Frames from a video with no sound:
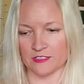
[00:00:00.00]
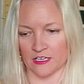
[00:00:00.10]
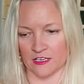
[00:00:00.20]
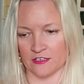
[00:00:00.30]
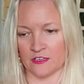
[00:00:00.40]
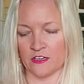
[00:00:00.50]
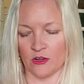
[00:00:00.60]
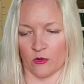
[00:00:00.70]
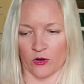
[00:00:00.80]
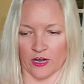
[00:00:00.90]
done
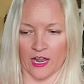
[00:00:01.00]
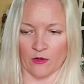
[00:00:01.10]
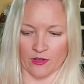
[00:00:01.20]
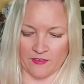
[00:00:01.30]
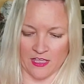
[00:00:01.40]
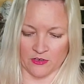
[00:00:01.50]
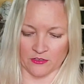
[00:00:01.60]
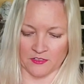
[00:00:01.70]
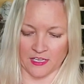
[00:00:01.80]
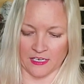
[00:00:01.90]
or how I've
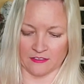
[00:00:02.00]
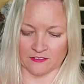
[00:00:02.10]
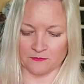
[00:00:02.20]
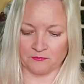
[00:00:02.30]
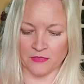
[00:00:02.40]
handled things.